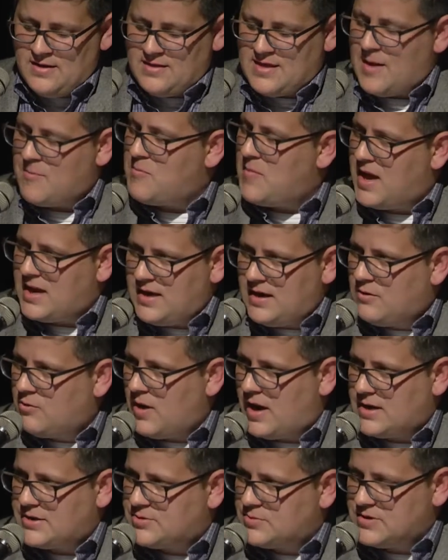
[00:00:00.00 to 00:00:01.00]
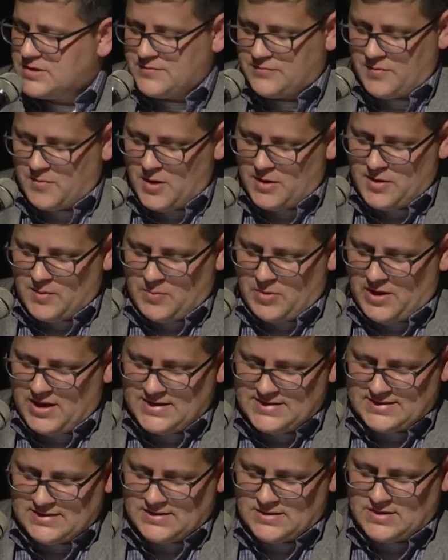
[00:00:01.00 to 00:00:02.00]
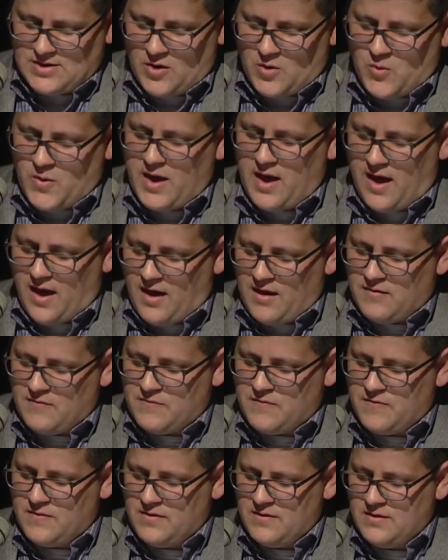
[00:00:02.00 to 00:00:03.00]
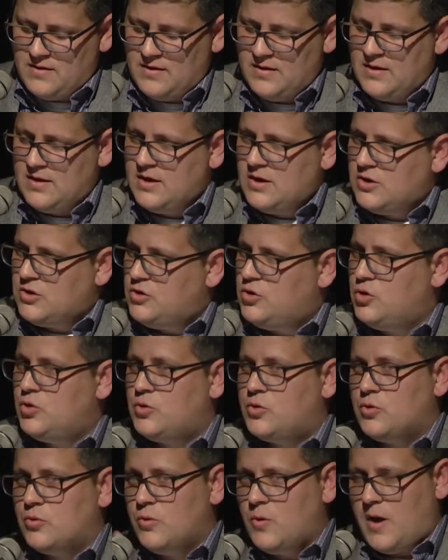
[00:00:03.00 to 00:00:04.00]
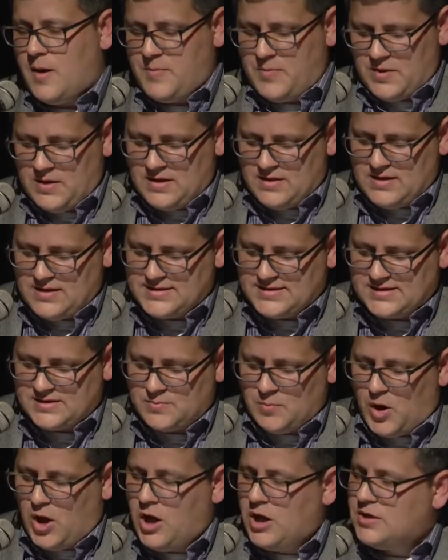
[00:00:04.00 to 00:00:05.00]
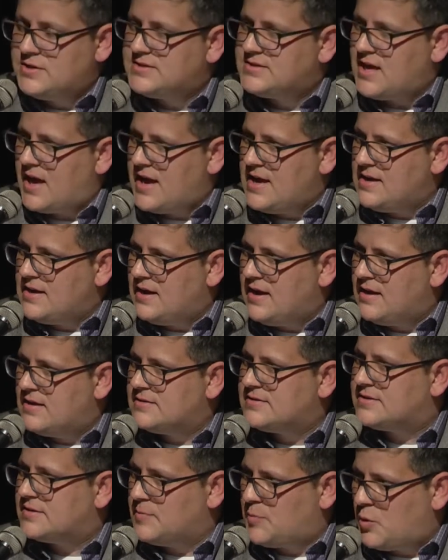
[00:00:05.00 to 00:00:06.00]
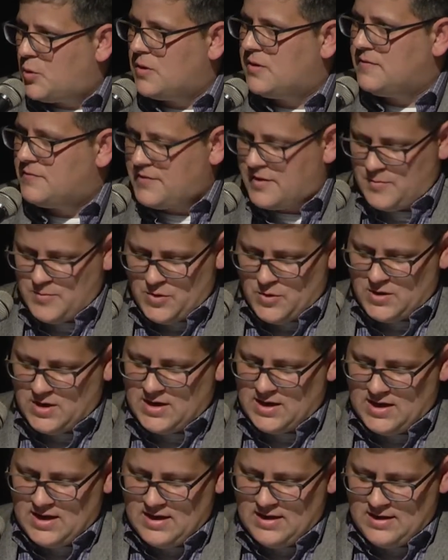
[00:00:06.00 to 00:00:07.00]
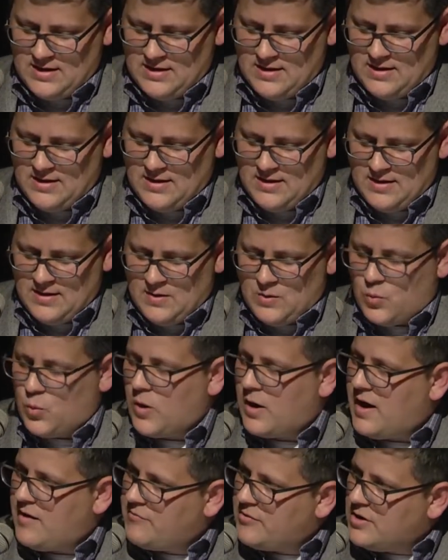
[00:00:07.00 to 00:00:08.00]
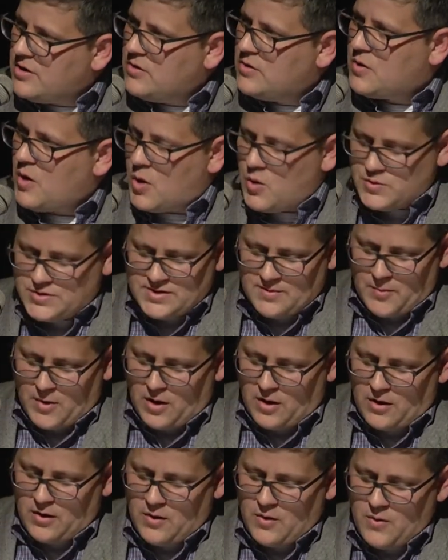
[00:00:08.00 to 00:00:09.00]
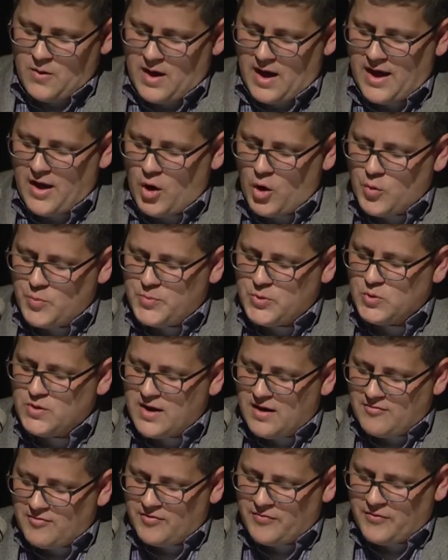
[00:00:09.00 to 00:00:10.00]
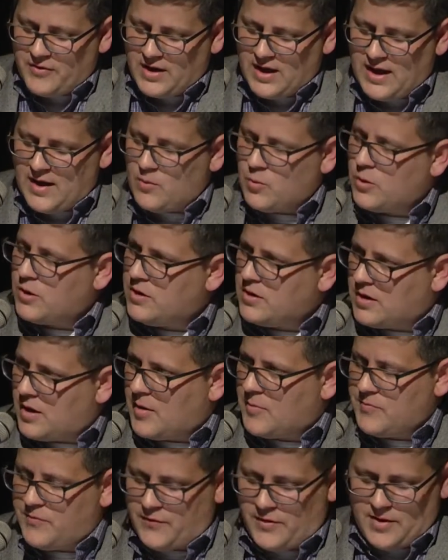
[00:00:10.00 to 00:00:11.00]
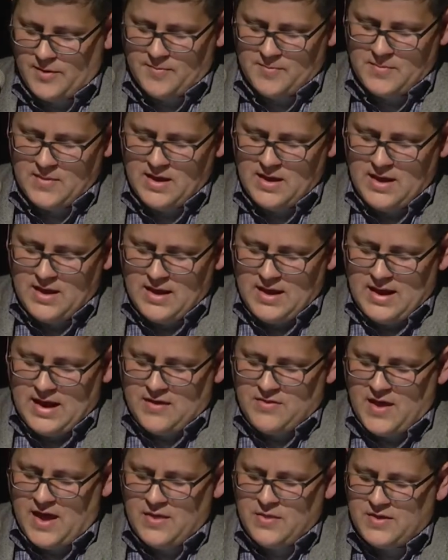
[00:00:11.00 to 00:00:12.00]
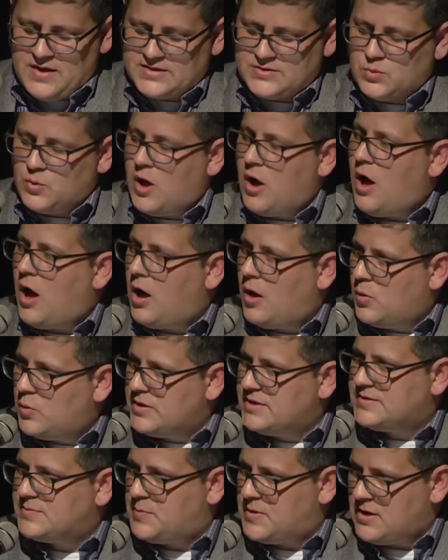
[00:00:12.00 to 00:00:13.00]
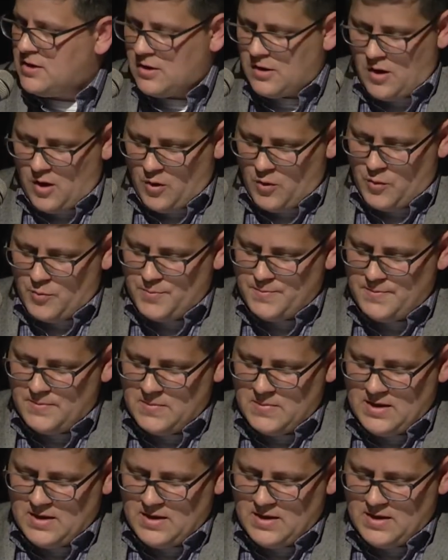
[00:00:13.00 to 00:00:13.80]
that many graduates from other places don't have. You grew up in this small, tight-knit, supportive community. Wherever you go tomorrow, I hope you never forget where you come from and that this will always be your home